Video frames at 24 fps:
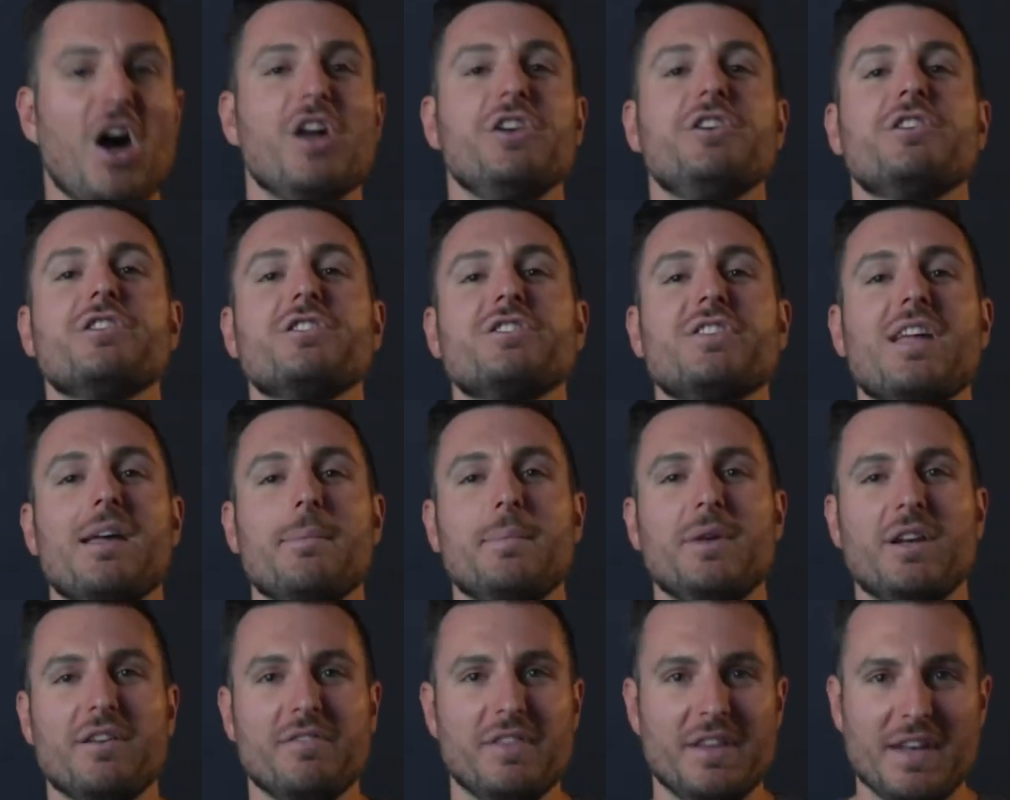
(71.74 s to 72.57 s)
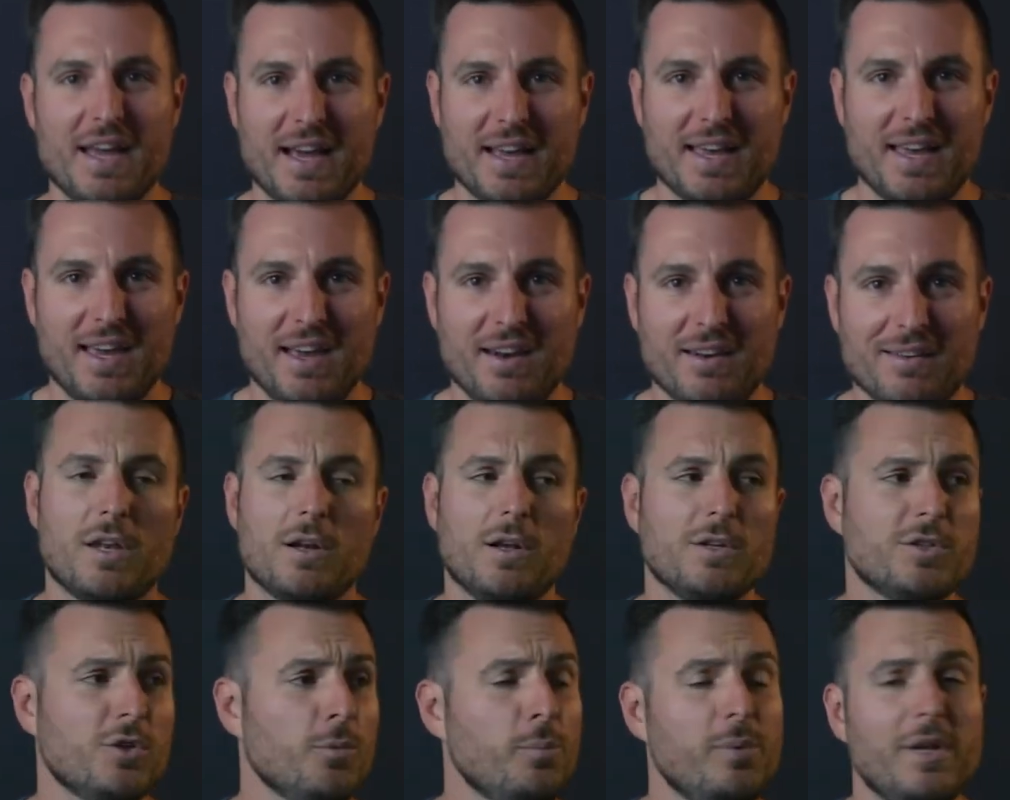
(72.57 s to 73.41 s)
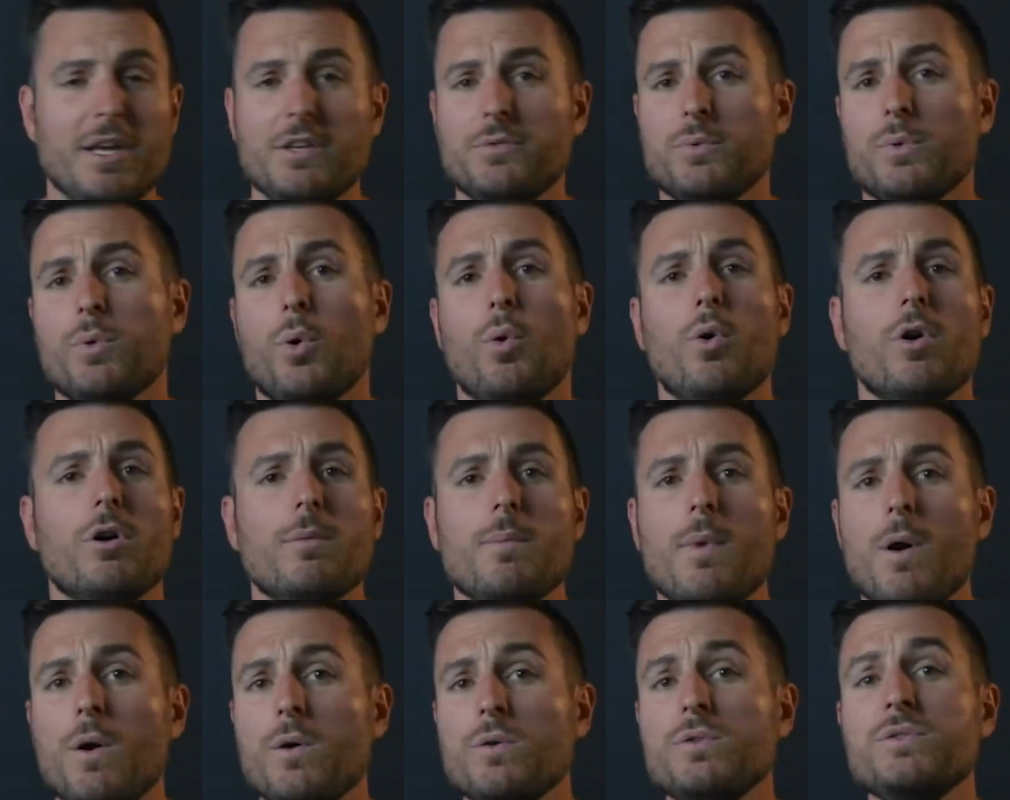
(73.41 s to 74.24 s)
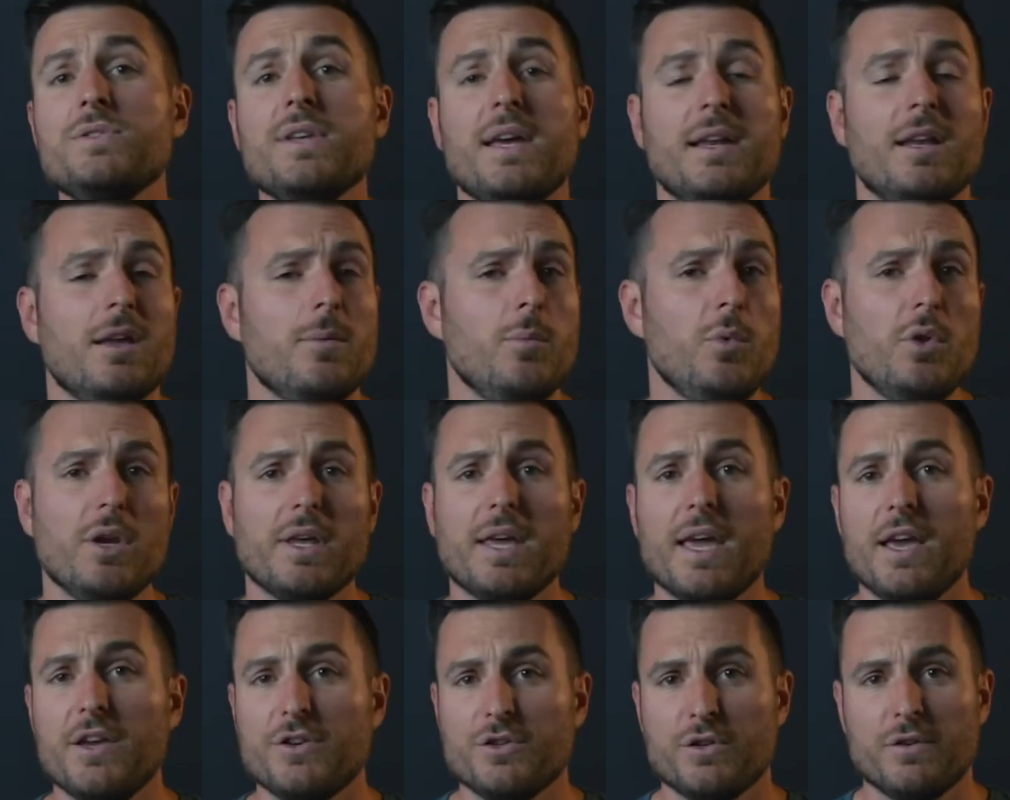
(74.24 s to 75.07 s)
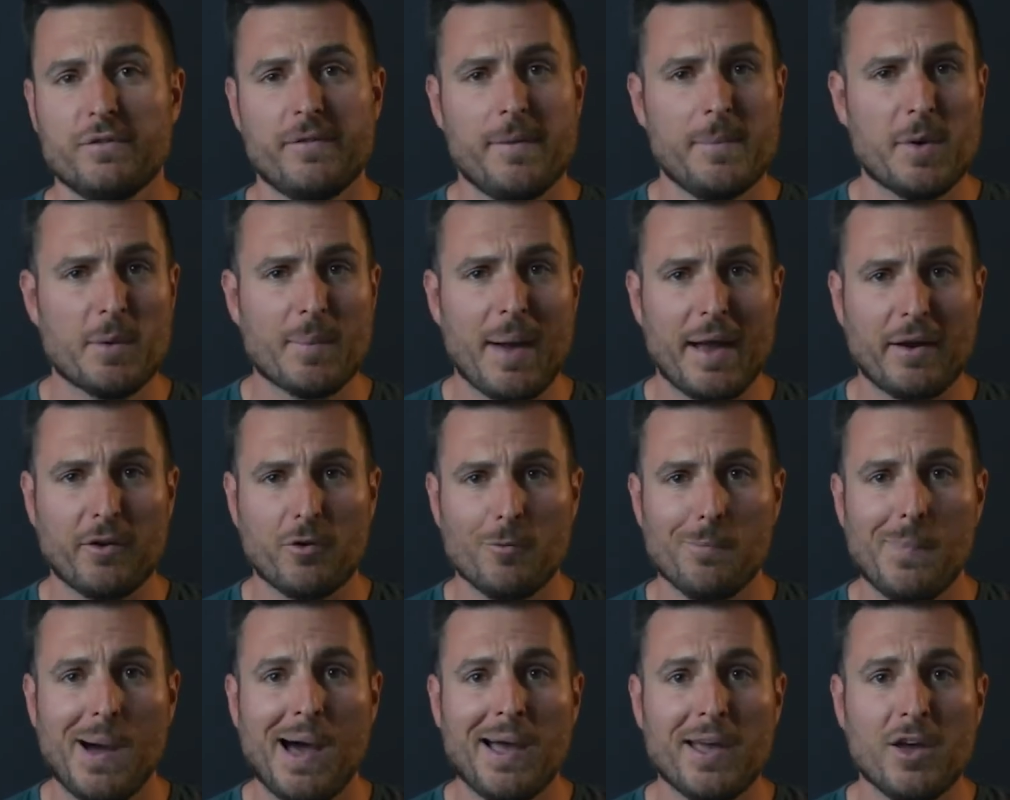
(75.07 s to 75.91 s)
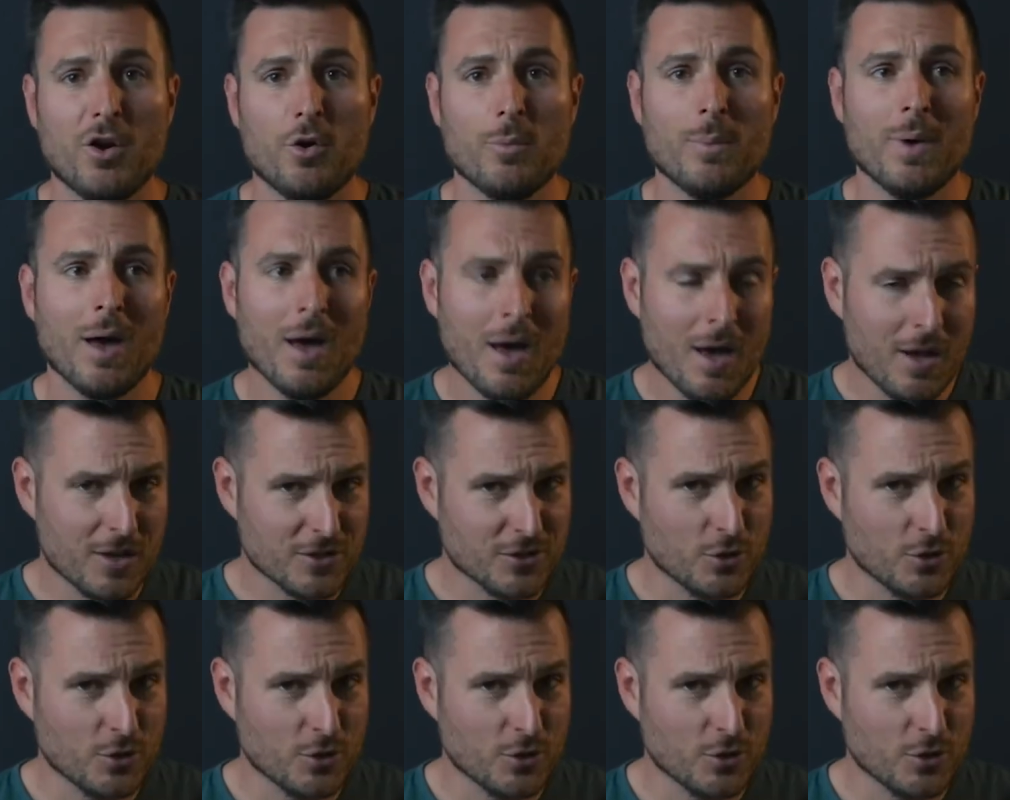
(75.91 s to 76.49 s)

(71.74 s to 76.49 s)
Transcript: Understatement of the decade. It also plays with hormones and communication from your microbiome,